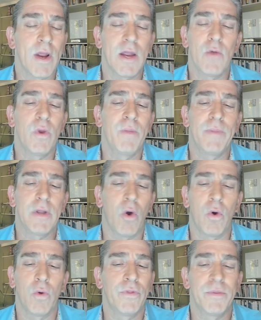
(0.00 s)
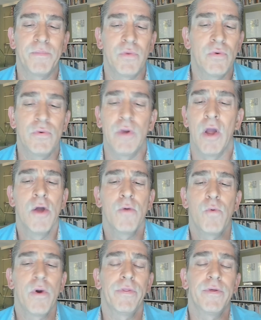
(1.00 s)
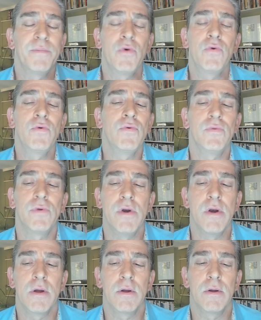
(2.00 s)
we behold the moon. We're the moon.